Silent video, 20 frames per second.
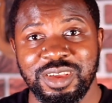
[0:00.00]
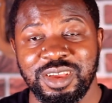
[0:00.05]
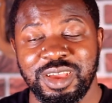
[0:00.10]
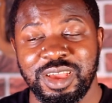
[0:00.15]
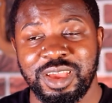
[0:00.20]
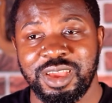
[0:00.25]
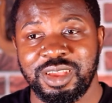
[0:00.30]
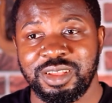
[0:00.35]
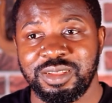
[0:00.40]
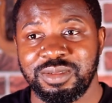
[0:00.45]

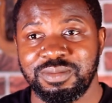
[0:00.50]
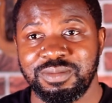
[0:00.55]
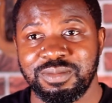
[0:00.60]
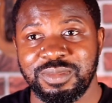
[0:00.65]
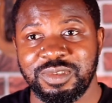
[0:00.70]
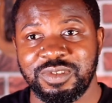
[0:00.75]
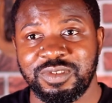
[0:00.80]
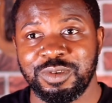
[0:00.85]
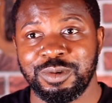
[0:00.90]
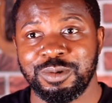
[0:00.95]
And
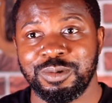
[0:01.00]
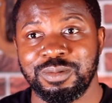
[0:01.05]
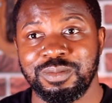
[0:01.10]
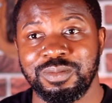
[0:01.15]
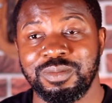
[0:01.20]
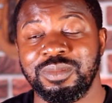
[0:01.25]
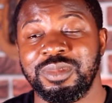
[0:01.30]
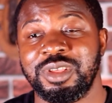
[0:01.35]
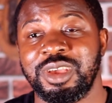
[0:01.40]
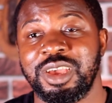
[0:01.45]
so
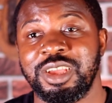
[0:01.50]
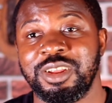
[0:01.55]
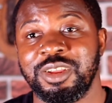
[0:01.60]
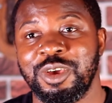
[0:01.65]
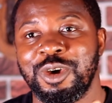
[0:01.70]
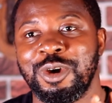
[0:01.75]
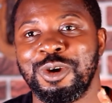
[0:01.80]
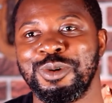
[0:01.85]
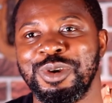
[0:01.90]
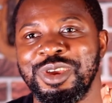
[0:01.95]
they
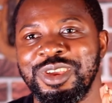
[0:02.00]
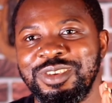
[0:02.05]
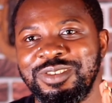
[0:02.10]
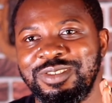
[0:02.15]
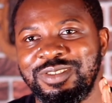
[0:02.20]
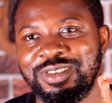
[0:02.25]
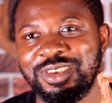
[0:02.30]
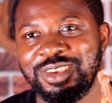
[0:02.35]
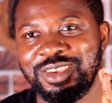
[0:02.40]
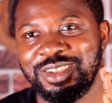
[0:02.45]

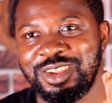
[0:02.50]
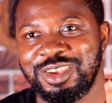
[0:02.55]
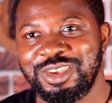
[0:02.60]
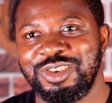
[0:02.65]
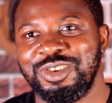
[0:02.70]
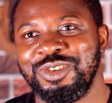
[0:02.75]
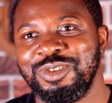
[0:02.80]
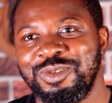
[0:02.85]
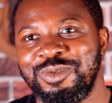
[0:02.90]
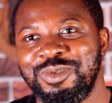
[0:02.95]
encouraged their
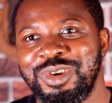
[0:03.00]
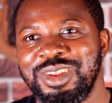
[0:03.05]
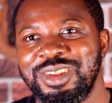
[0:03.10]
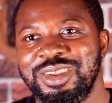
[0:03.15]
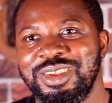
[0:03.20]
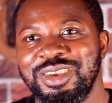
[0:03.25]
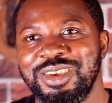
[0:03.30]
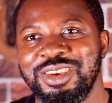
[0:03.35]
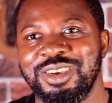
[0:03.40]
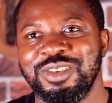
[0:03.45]
children
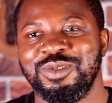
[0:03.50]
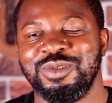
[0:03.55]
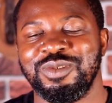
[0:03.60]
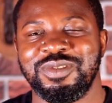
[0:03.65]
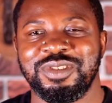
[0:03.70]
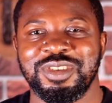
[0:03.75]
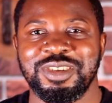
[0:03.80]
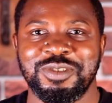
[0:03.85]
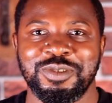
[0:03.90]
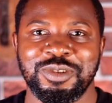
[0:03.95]
to
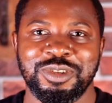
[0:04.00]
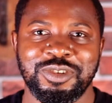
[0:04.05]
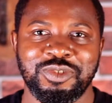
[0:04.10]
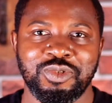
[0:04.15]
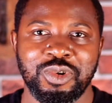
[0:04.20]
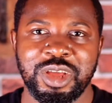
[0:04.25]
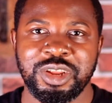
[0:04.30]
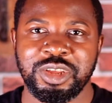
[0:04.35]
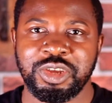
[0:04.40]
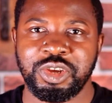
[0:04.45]
stick to the
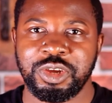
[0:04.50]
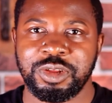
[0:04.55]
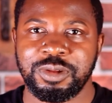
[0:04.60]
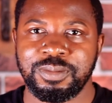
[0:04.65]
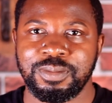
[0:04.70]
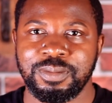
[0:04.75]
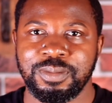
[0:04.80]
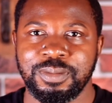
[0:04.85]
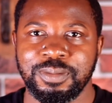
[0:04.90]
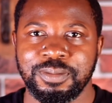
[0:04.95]
tradition.
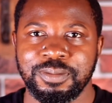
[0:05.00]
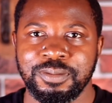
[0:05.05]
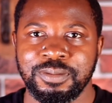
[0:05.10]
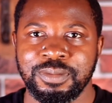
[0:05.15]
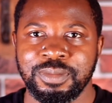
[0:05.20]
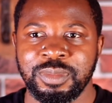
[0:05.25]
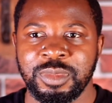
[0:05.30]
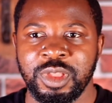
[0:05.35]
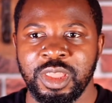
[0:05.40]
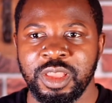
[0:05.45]

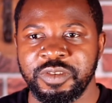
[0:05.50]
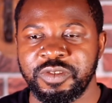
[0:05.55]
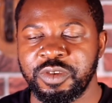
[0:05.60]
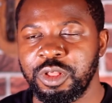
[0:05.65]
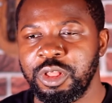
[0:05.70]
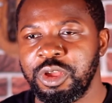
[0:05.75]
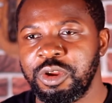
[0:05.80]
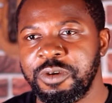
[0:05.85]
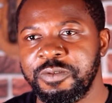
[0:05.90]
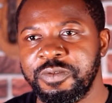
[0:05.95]
So a
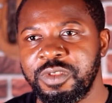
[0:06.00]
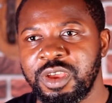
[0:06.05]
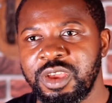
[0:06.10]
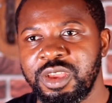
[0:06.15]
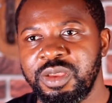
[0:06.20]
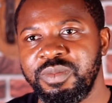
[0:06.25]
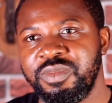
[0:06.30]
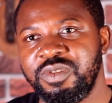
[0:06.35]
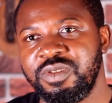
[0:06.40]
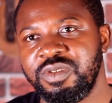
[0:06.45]
lot of
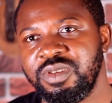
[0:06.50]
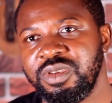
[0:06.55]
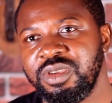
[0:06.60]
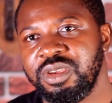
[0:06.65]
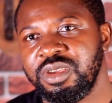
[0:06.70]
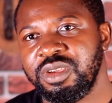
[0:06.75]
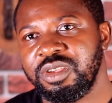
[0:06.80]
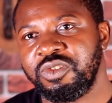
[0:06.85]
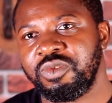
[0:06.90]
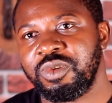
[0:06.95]
times,
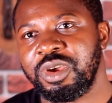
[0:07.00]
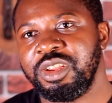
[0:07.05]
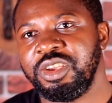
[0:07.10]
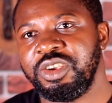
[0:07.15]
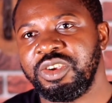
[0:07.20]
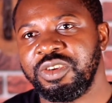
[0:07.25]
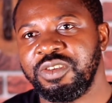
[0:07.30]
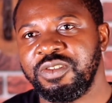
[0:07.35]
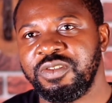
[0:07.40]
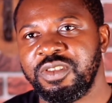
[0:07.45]

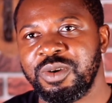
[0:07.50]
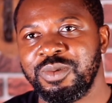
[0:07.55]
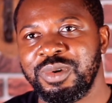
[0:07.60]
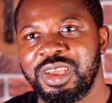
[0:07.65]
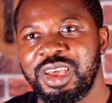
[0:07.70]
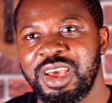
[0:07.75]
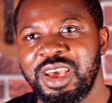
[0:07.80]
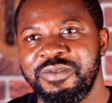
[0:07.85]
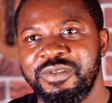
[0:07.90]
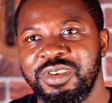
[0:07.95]
traditions that we
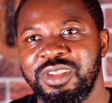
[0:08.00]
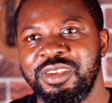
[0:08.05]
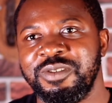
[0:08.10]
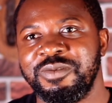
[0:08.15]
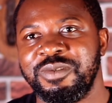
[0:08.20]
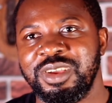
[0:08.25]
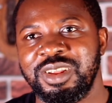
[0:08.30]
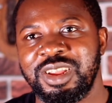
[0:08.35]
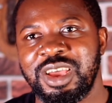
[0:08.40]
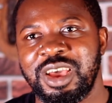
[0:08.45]
have in
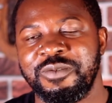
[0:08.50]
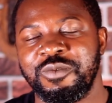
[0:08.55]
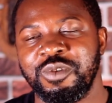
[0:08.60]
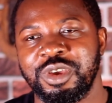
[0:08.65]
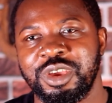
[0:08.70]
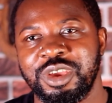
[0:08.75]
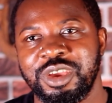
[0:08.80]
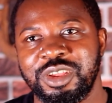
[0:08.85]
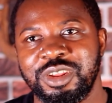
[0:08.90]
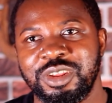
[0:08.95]
different
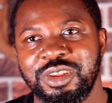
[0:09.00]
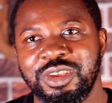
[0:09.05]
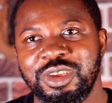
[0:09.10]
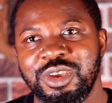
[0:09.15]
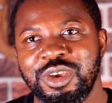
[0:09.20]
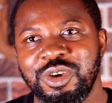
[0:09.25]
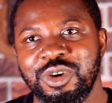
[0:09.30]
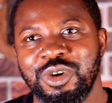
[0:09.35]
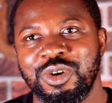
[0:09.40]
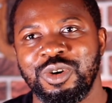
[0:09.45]
African
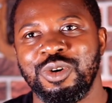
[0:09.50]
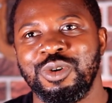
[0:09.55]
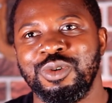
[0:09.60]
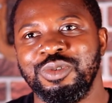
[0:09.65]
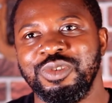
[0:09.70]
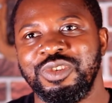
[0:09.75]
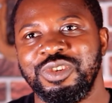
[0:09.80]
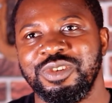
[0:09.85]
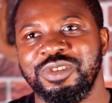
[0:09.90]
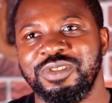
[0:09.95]

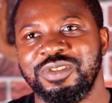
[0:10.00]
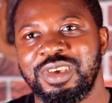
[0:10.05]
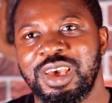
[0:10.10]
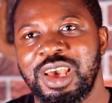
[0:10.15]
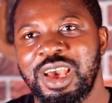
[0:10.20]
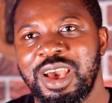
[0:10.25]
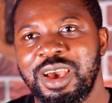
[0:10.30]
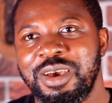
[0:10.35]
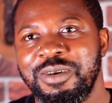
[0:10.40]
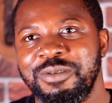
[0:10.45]
cultures
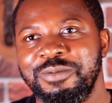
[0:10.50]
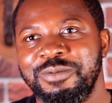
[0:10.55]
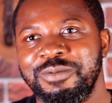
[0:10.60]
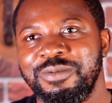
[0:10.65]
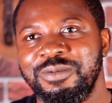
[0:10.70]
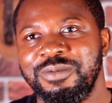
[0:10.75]
have